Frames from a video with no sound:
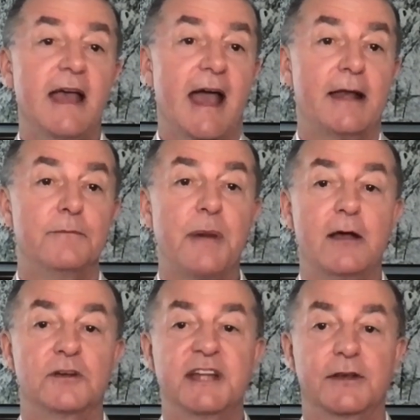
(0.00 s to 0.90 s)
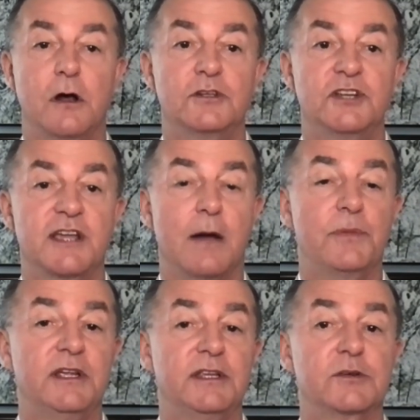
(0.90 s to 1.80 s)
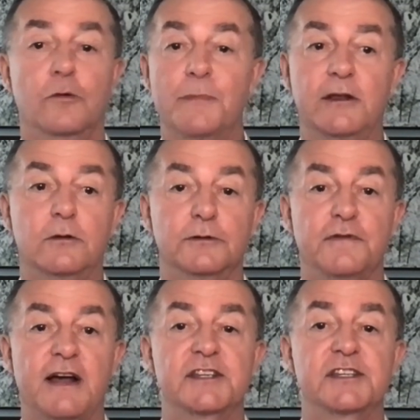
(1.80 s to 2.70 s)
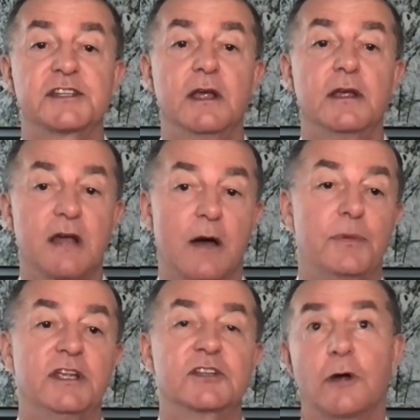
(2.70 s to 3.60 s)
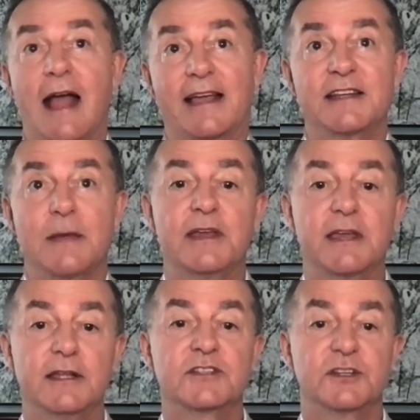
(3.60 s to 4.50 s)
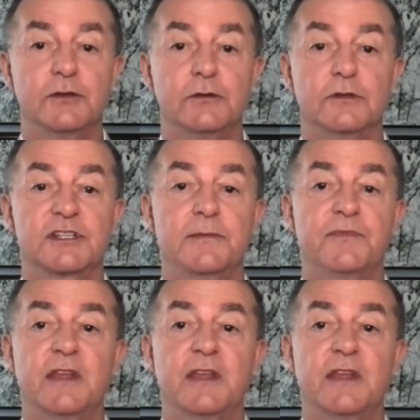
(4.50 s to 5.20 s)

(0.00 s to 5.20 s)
and biotechnology companies or medical device companies or academic institutes.